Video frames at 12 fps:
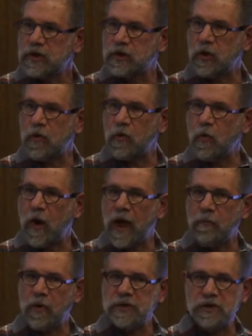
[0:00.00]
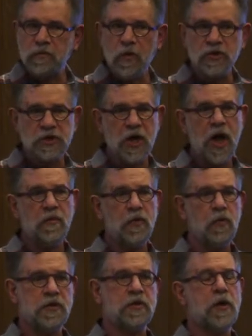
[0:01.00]
So what's the most common
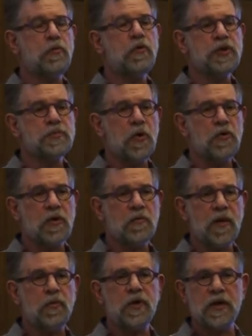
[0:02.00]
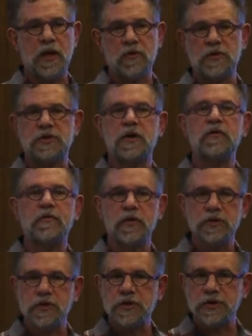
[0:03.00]
way that that rule is broken? By putting getter and setter
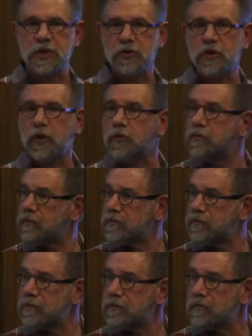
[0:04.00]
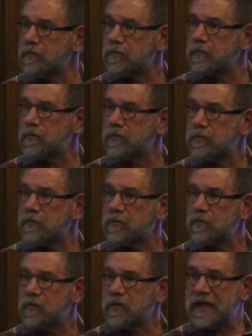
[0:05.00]
functions inside your code.
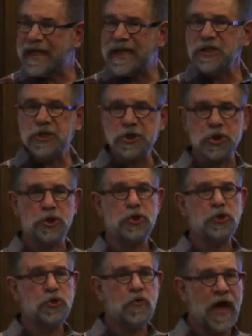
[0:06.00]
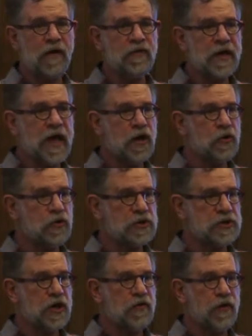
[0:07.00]
The instant you have a getter or
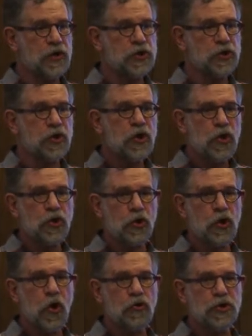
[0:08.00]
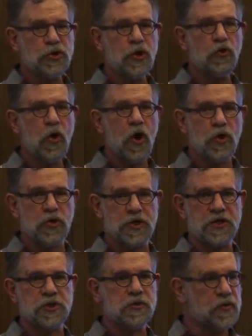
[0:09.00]
setter function, your code is no longer
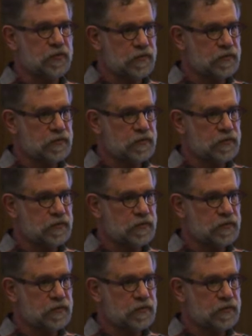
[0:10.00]
testable.